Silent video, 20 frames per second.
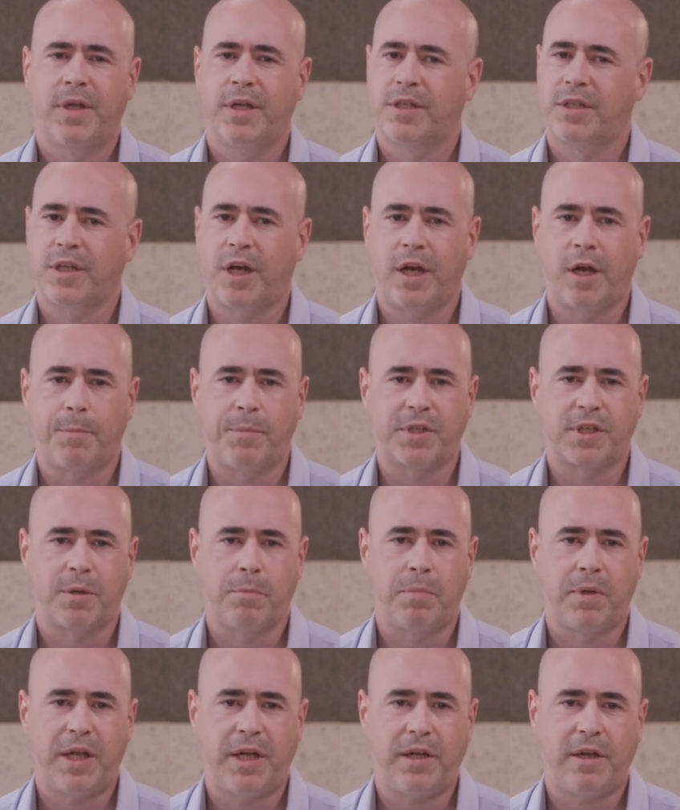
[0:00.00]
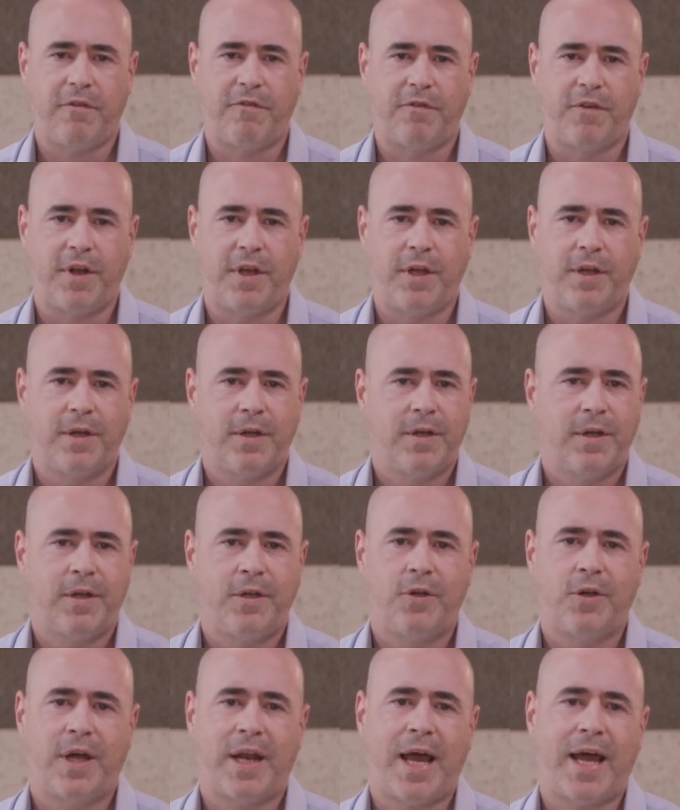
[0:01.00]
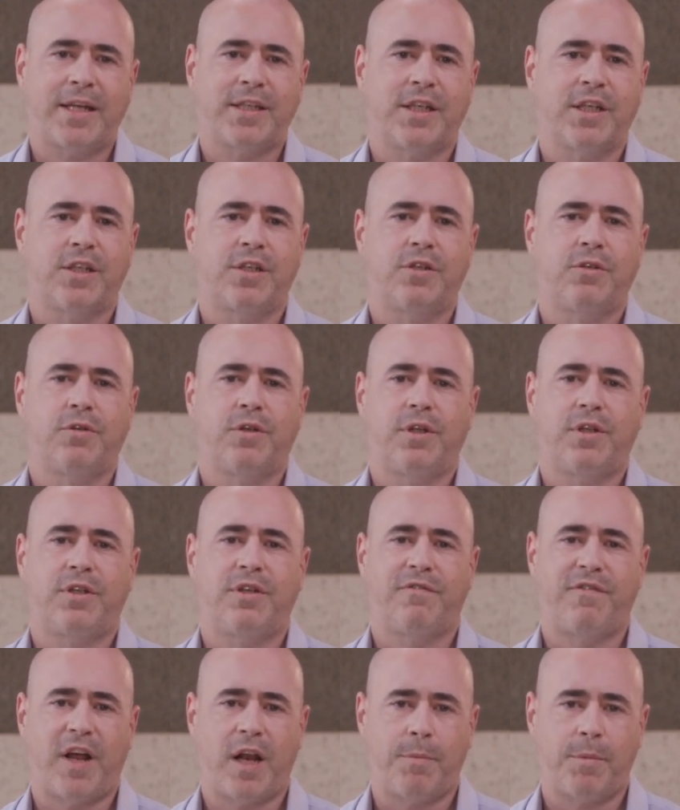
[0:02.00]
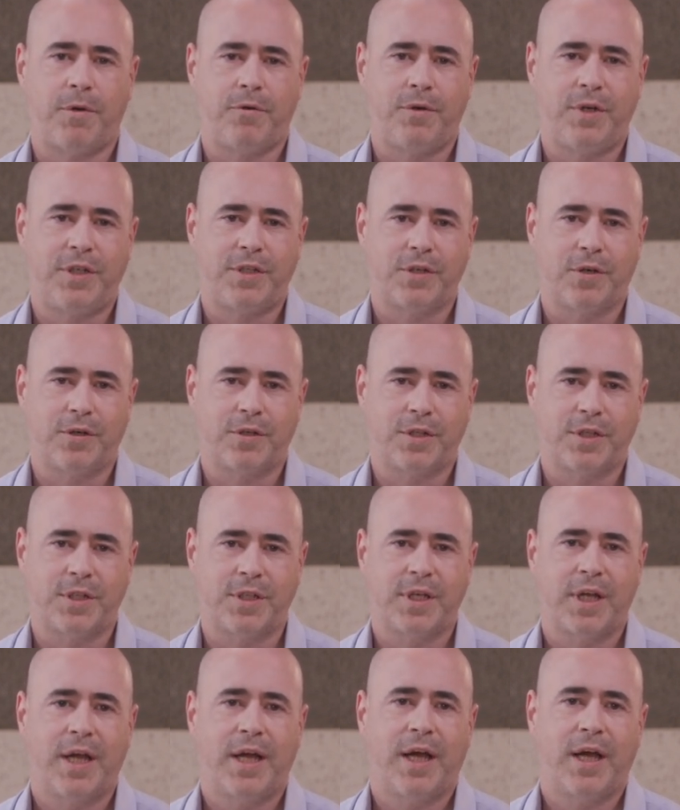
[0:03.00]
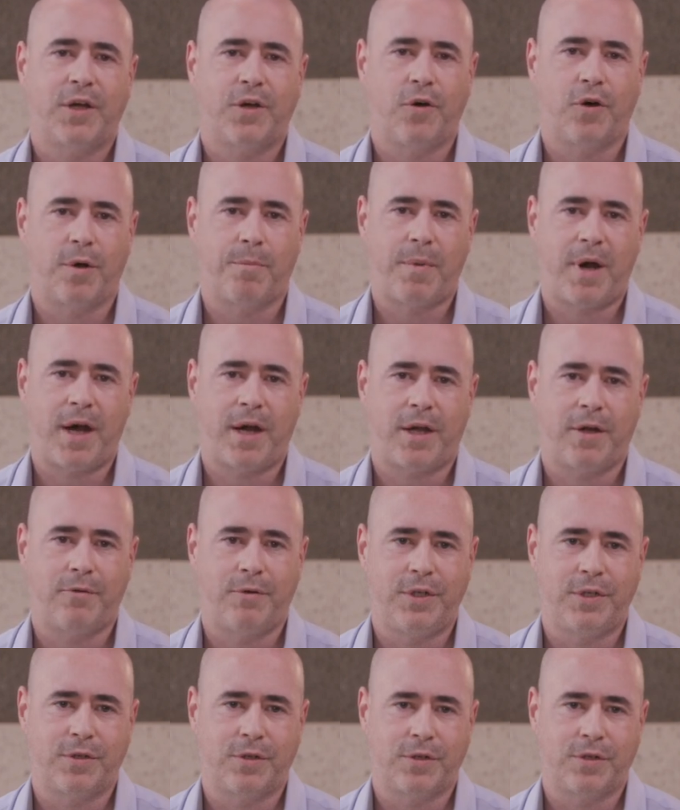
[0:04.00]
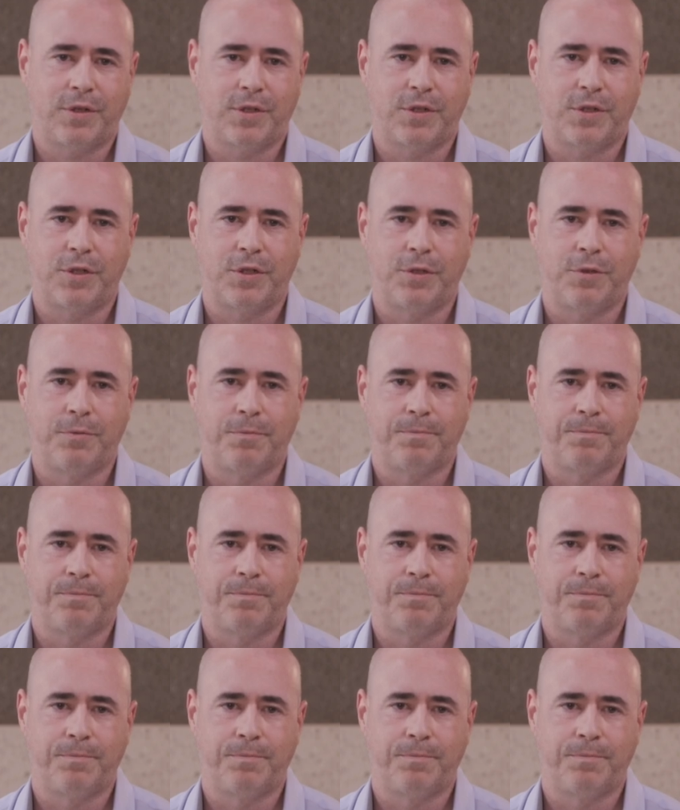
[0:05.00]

Sign up is completely free, and you get access to development resources and go-to-market resources too.